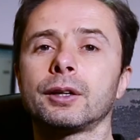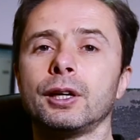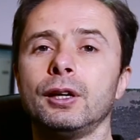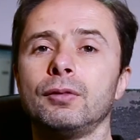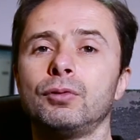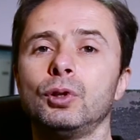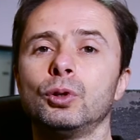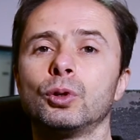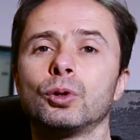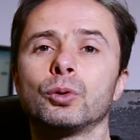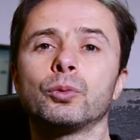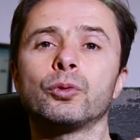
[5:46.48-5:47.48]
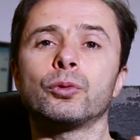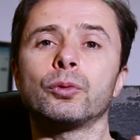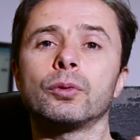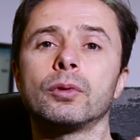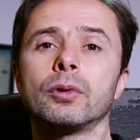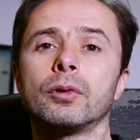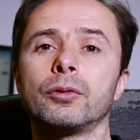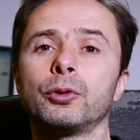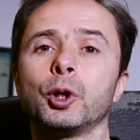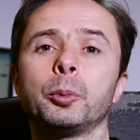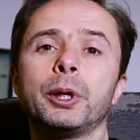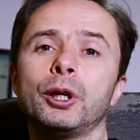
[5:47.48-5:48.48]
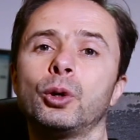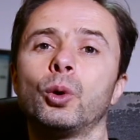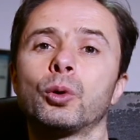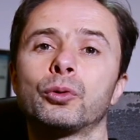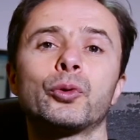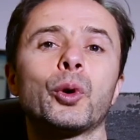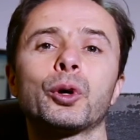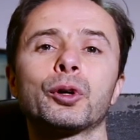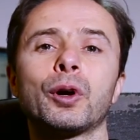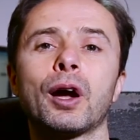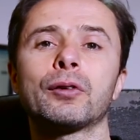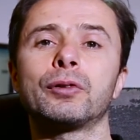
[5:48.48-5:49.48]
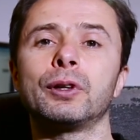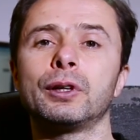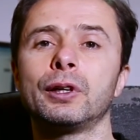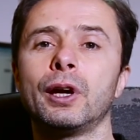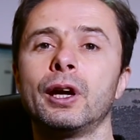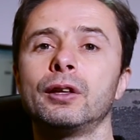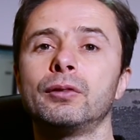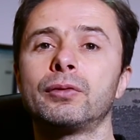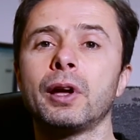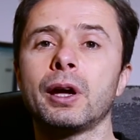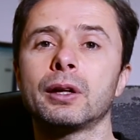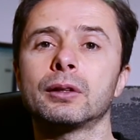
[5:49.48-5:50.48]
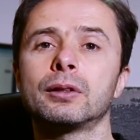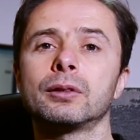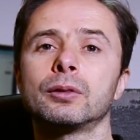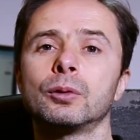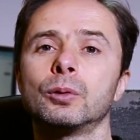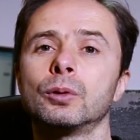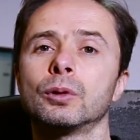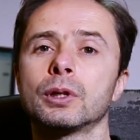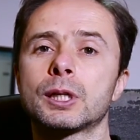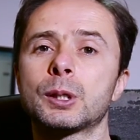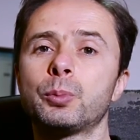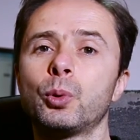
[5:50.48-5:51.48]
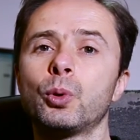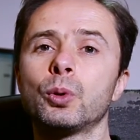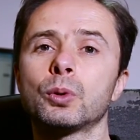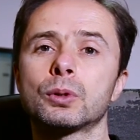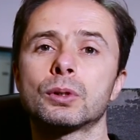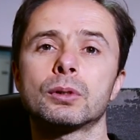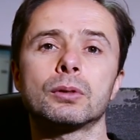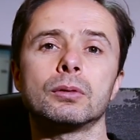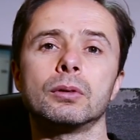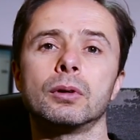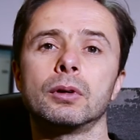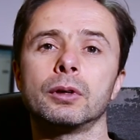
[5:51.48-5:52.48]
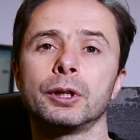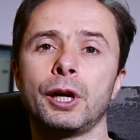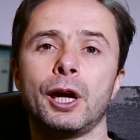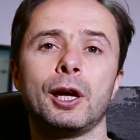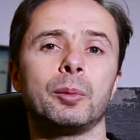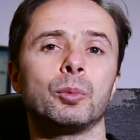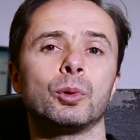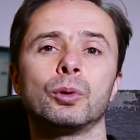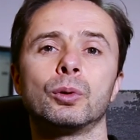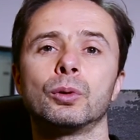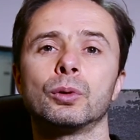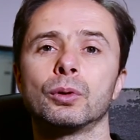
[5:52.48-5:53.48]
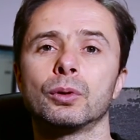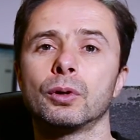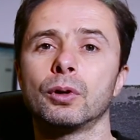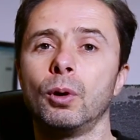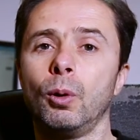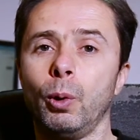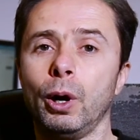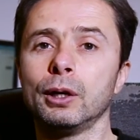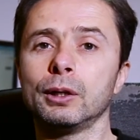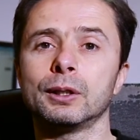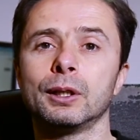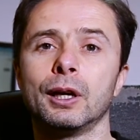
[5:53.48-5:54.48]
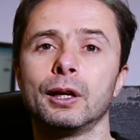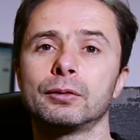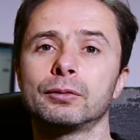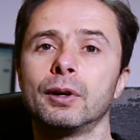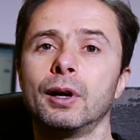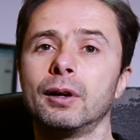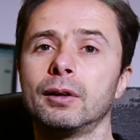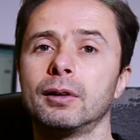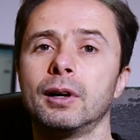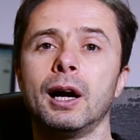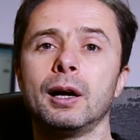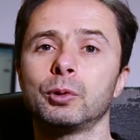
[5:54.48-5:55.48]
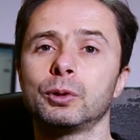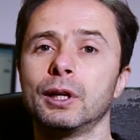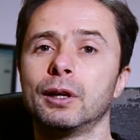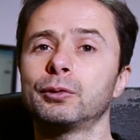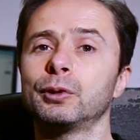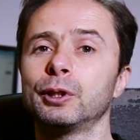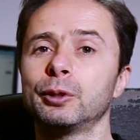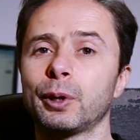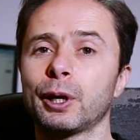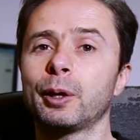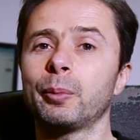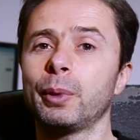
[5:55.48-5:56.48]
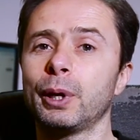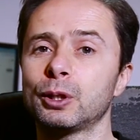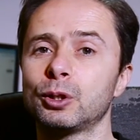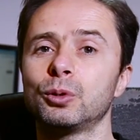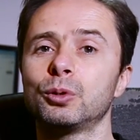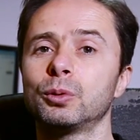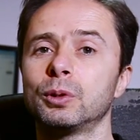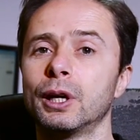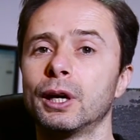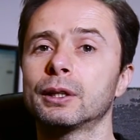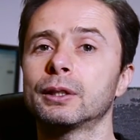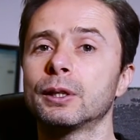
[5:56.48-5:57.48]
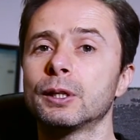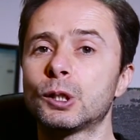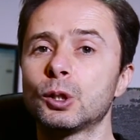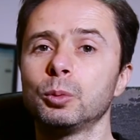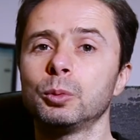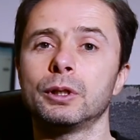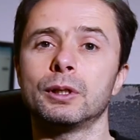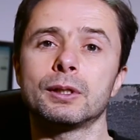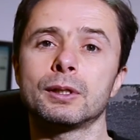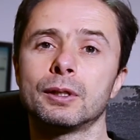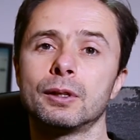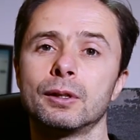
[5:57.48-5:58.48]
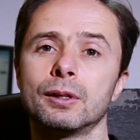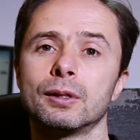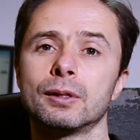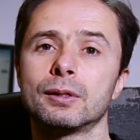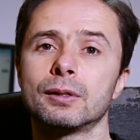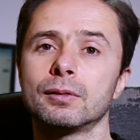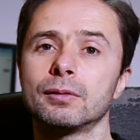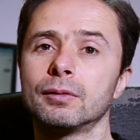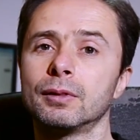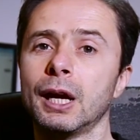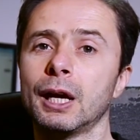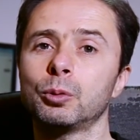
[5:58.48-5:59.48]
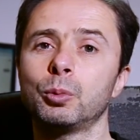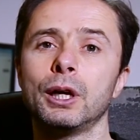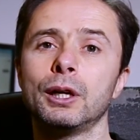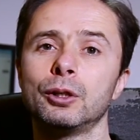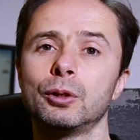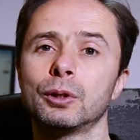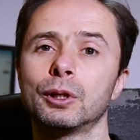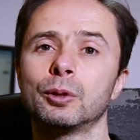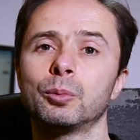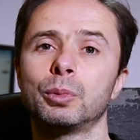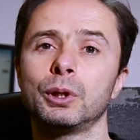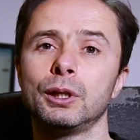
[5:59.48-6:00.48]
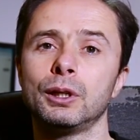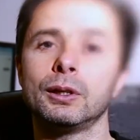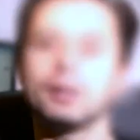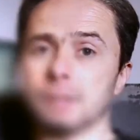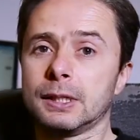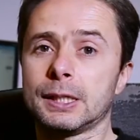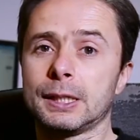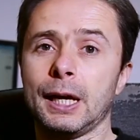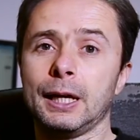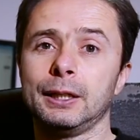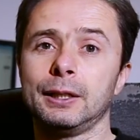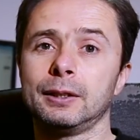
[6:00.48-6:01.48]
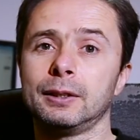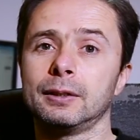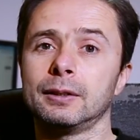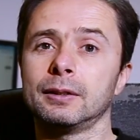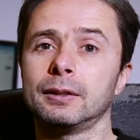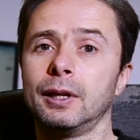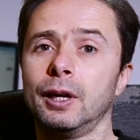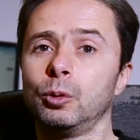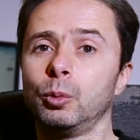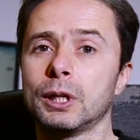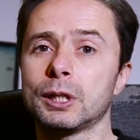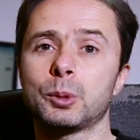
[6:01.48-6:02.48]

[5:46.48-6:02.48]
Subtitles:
If you're filming or photographing an event or a sport game or wildlife, I would definitely recommend you to get a zoom lens, because that way you can be standing in one